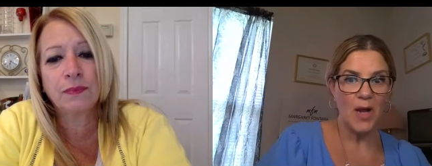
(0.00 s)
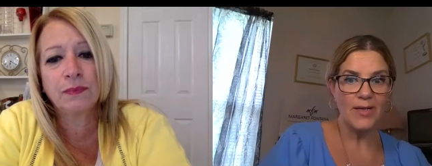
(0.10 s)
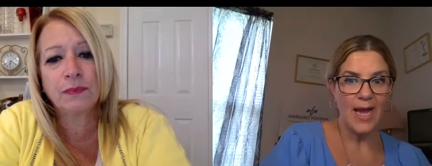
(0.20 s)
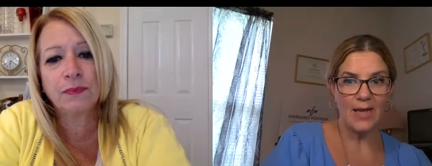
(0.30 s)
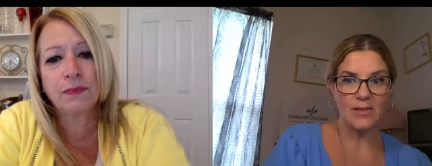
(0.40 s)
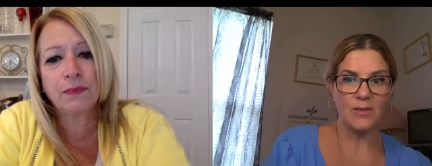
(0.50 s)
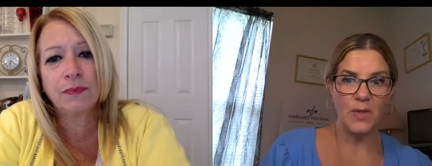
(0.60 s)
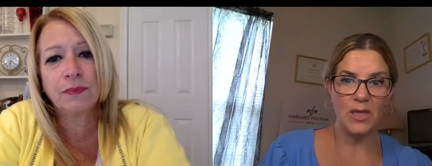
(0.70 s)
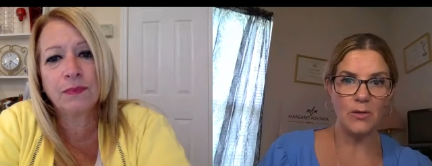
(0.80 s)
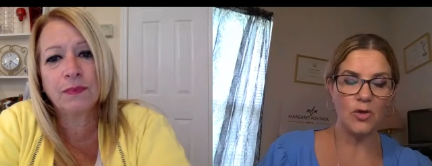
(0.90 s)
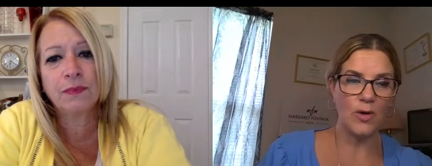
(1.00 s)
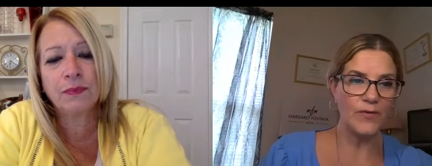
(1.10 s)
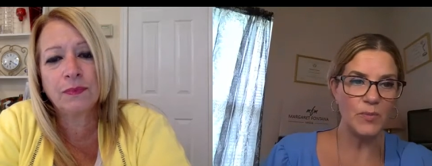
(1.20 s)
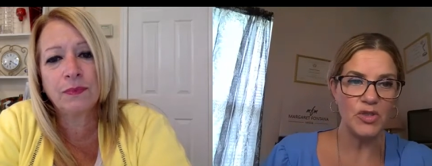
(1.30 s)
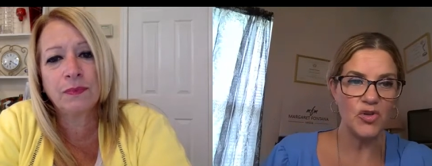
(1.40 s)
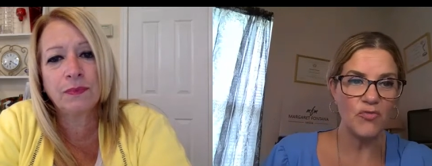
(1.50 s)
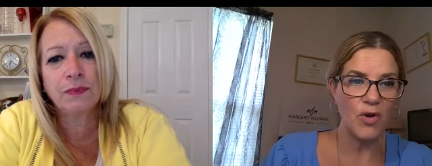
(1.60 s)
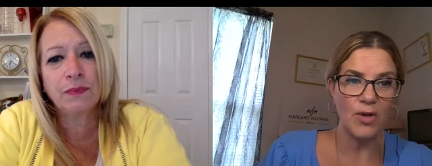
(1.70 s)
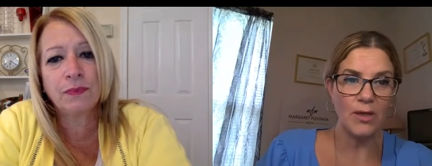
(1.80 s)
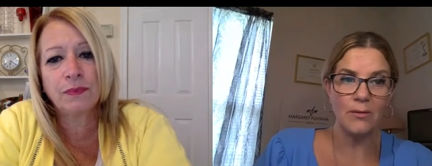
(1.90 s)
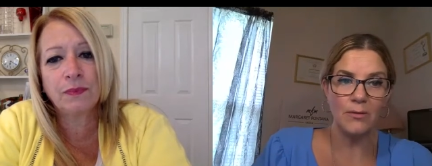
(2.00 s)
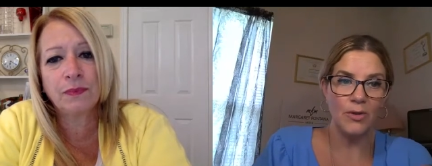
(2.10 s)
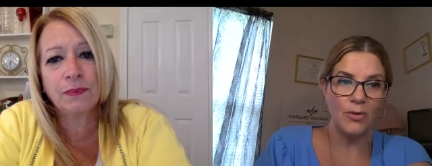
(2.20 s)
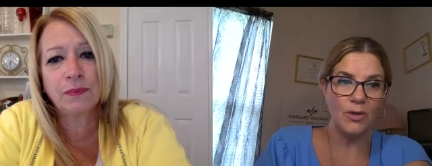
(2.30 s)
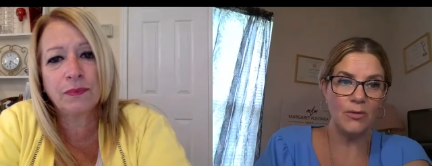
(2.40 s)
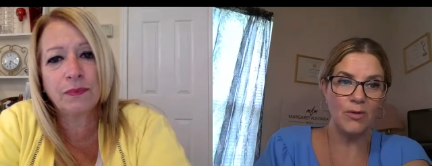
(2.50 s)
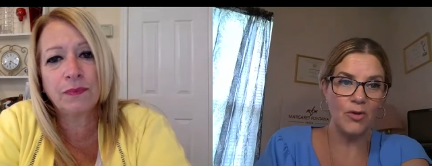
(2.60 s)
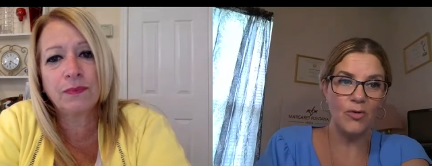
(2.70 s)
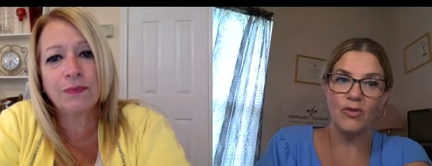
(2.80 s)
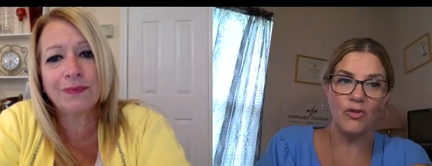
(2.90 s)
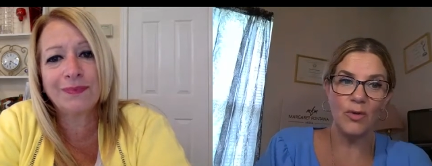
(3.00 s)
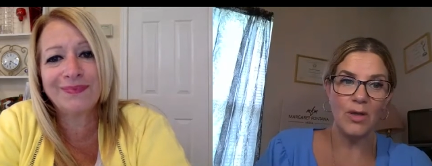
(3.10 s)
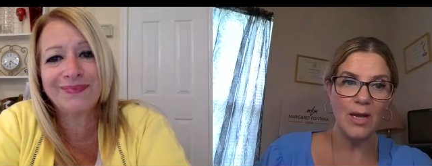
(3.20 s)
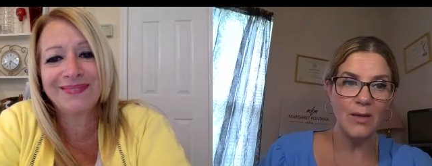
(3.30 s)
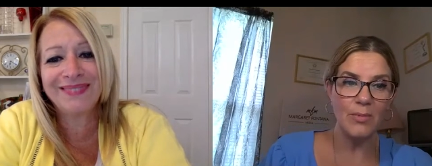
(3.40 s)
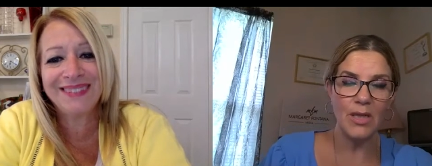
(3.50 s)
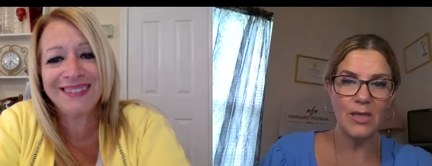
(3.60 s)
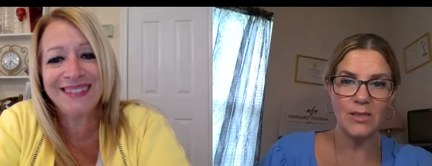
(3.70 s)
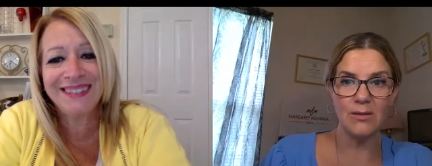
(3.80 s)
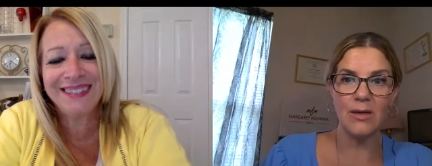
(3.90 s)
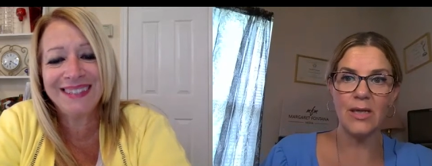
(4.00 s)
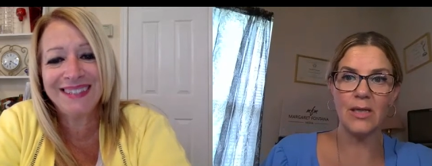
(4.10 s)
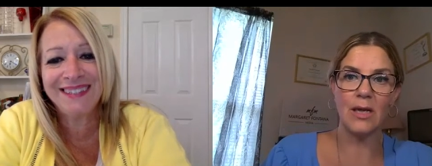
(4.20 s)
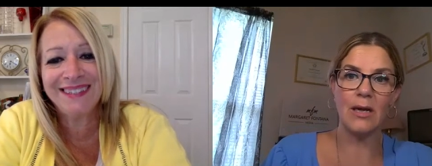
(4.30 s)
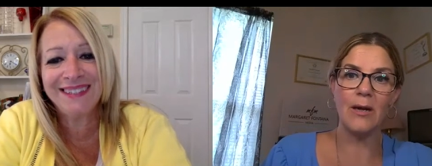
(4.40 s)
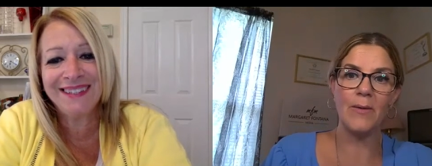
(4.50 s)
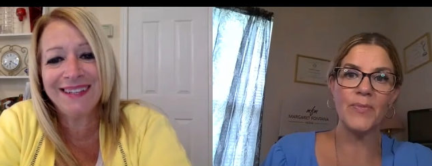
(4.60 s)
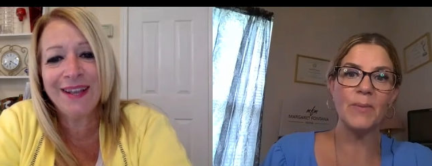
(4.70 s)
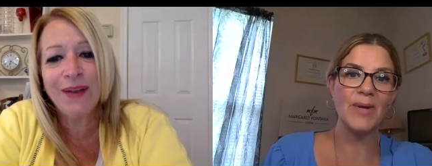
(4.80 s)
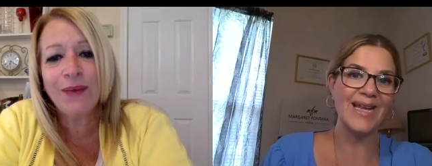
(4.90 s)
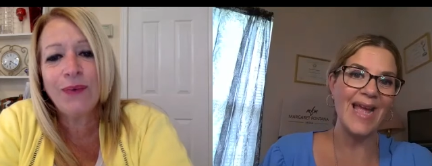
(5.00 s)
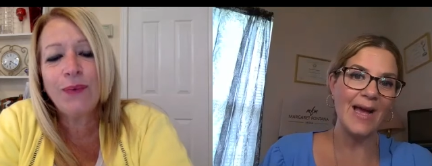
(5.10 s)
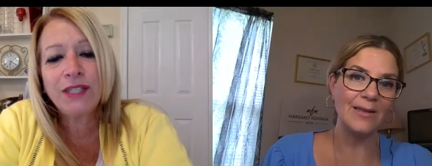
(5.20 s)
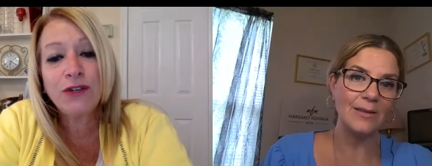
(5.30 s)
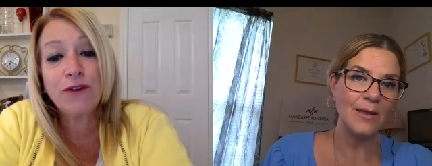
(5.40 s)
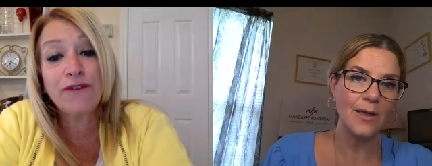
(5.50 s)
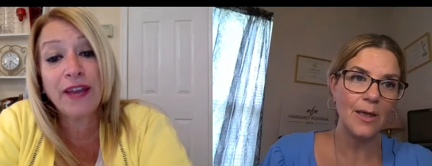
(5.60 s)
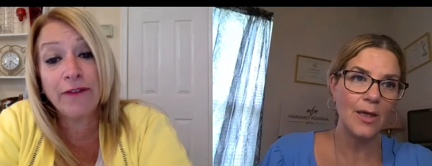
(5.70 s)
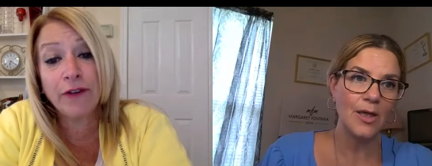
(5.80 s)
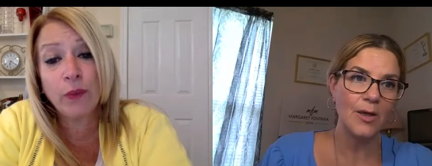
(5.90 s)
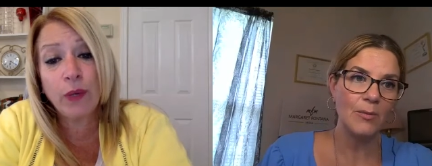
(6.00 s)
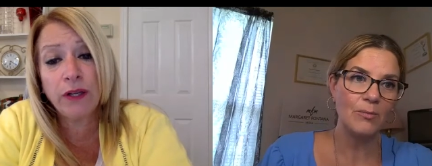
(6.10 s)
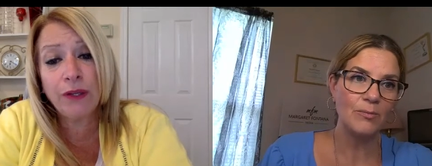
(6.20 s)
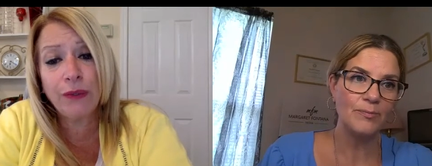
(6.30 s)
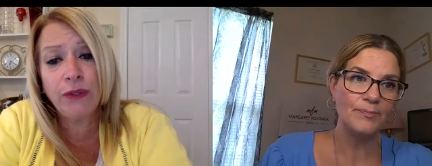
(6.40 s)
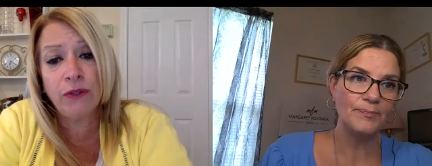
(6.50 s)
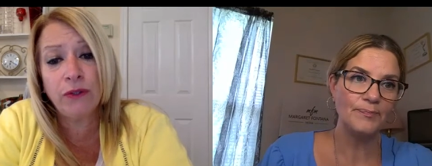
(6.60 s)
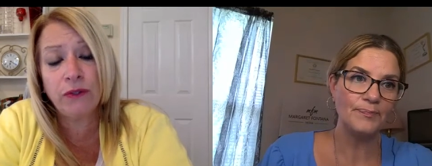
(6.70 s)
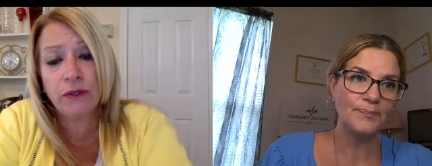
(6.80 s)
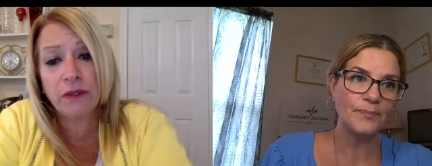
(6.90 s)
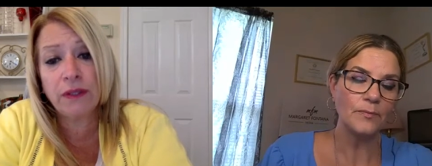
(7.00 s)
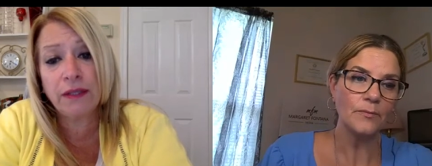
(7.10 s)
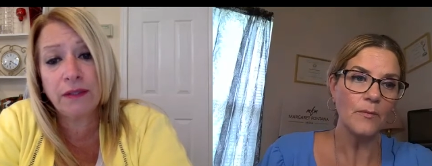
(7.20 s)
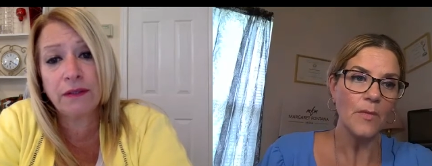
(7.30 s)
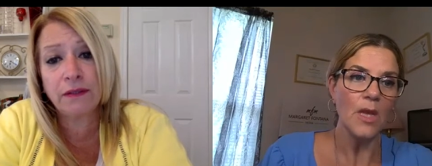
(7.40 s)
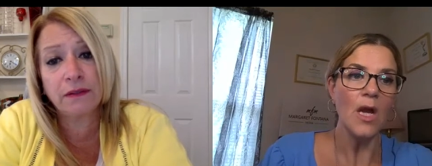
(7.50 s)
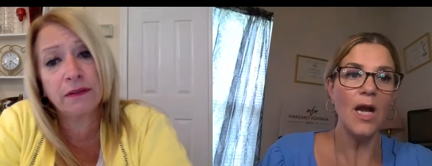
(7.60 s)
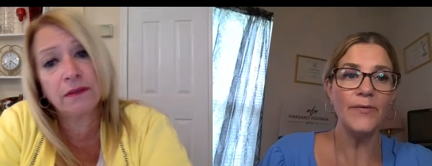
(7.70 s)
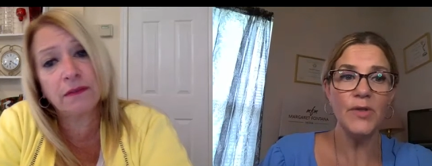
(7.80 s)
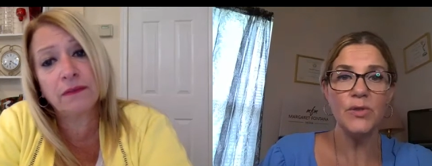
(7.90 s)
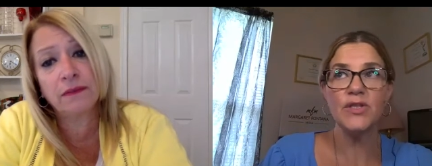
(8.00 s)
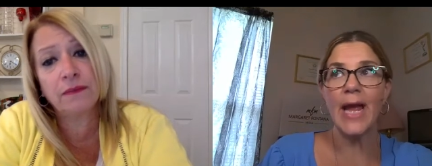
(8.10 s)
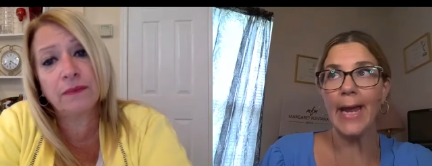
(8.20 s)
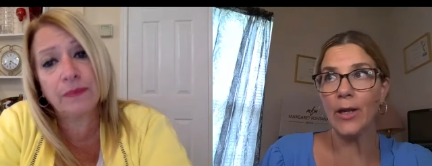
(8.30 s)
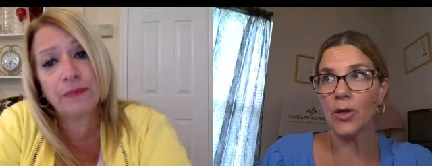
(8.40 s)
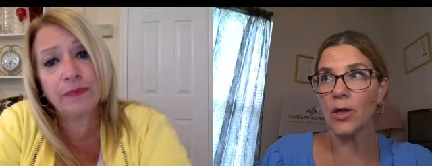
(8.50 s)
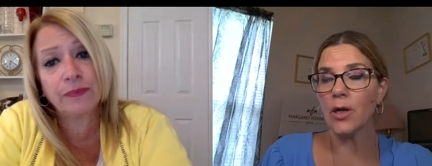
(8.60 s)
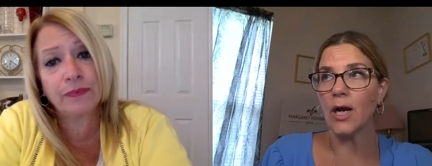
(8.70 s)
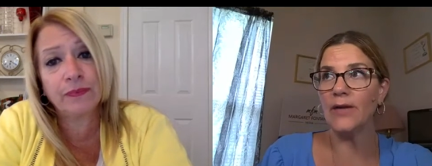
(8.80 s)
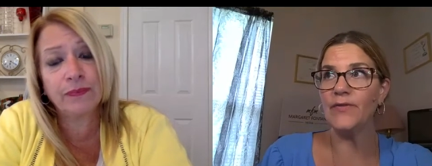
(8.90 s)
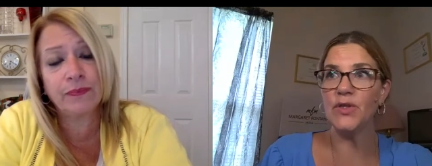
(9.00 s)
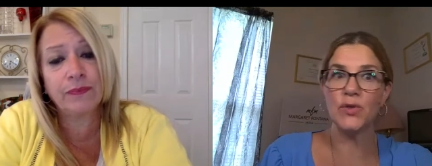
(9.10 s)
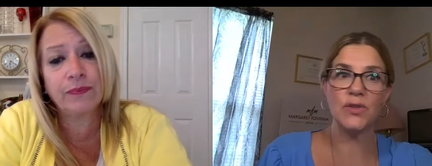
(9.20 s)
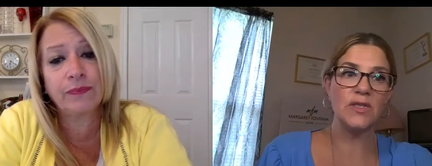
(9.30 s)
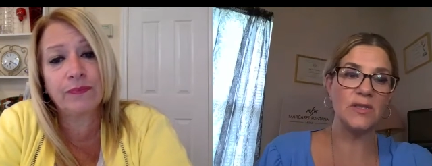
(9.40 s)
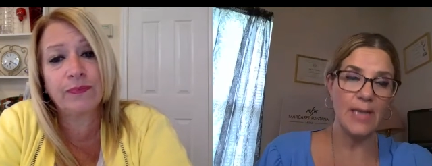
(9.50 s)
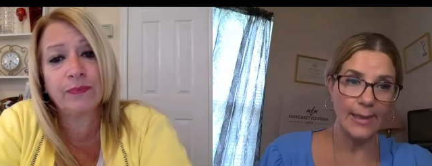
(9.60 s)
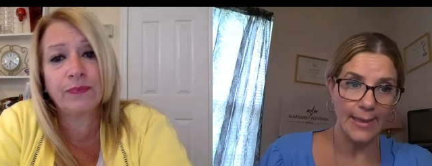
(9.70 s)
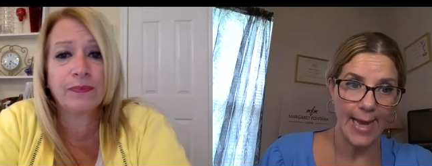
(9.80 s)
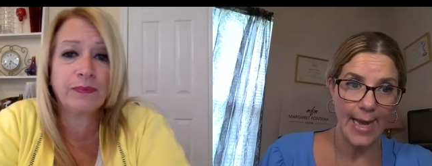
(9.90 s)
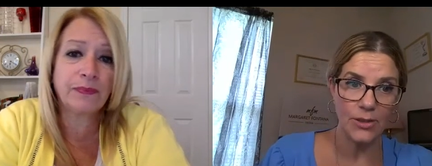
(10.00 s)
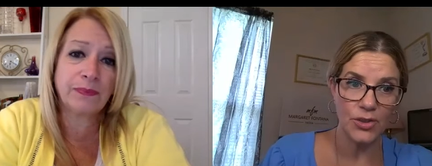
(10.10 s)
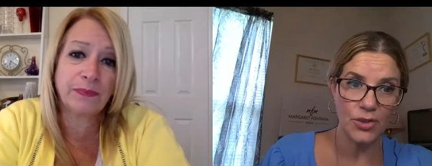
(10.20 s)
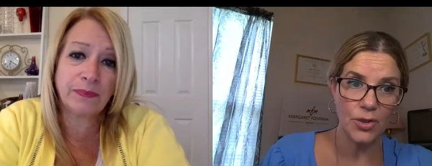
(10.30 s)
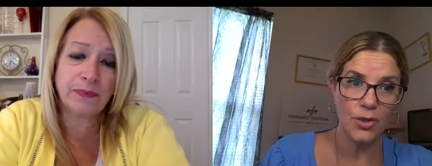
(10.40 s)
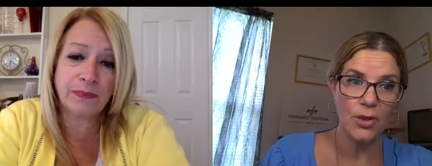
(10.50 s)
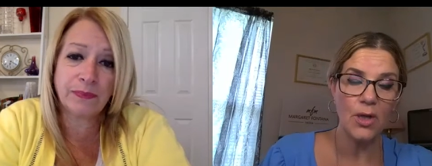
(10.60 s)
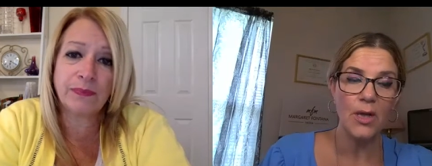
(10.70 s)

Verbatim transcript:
Speaker 1: a podcast i mean you don't have to be joe rogan you can you can do it anybody can do it um, but again
Speaker 2: favorite what do you use
Speaker 1: i've used anchor i've used Zencastr